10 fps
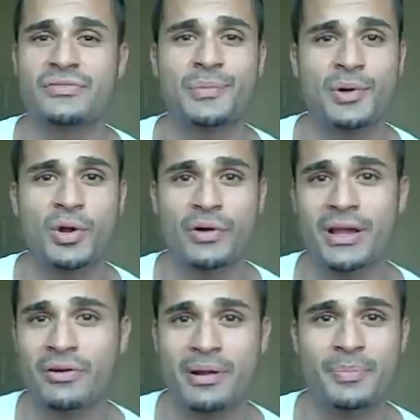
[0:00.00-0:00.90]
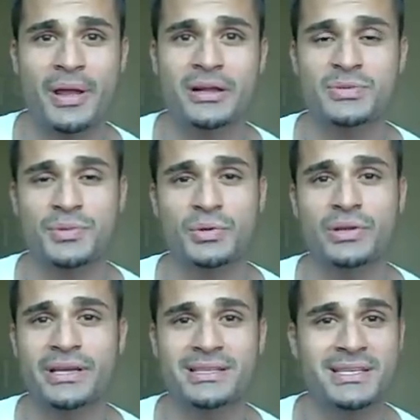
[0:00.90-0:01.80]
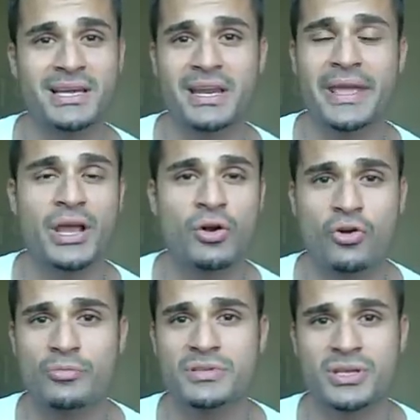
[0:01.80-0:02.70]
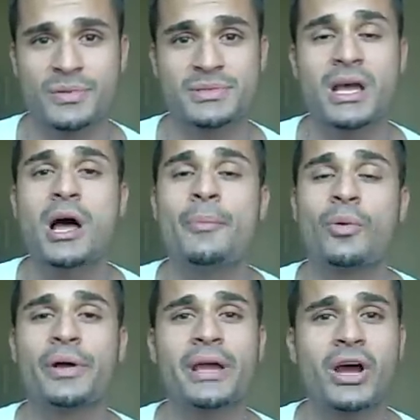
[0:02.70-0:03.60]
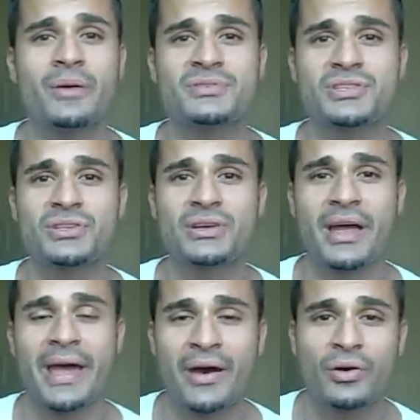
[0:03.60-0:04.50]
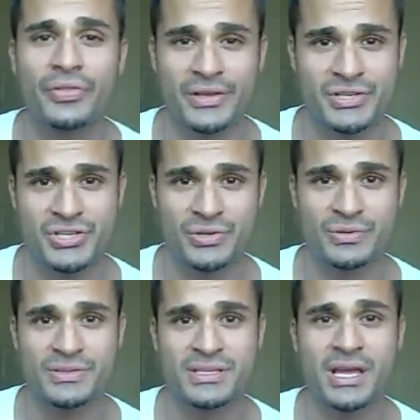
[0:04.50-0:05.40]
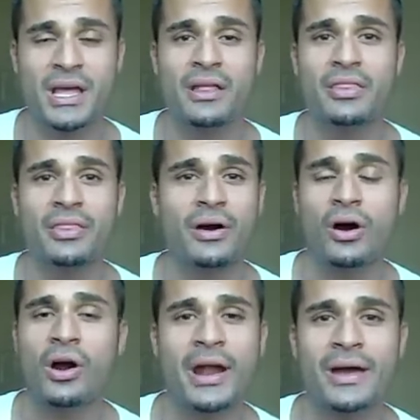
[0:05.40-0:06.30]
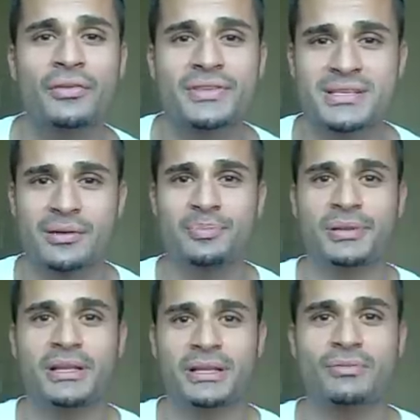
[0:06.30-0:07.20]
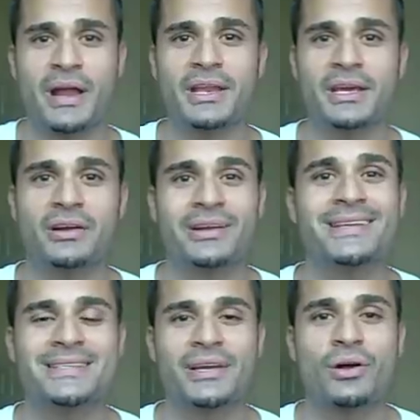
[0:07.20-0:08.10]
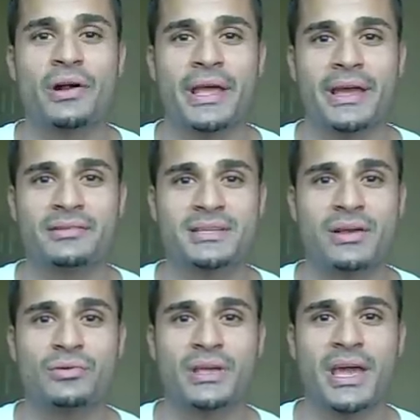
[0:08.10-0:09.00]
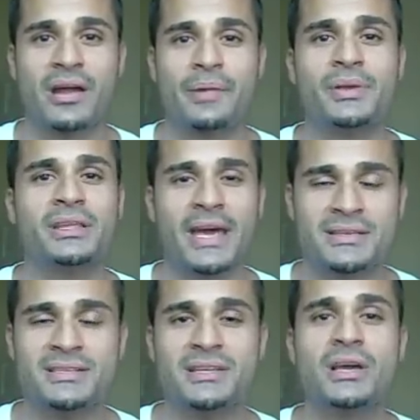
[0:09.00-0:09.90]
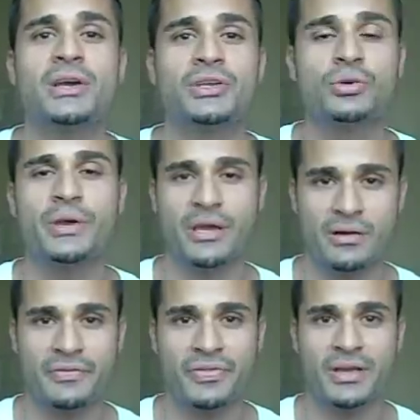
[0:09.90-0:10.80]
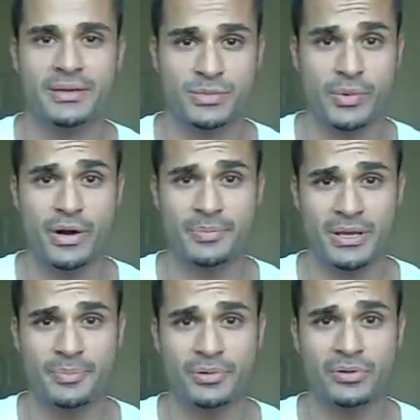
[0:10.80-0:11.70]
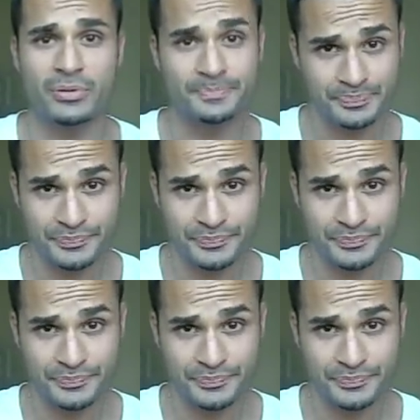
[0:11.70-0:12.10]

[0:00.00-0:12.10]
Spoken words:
from our great-grandparents when you look at DNA and chromosomes. But when it comes to health issues, our health is completely right here. It is in our hands. I don't care. I mean, yes, you hear of things where people,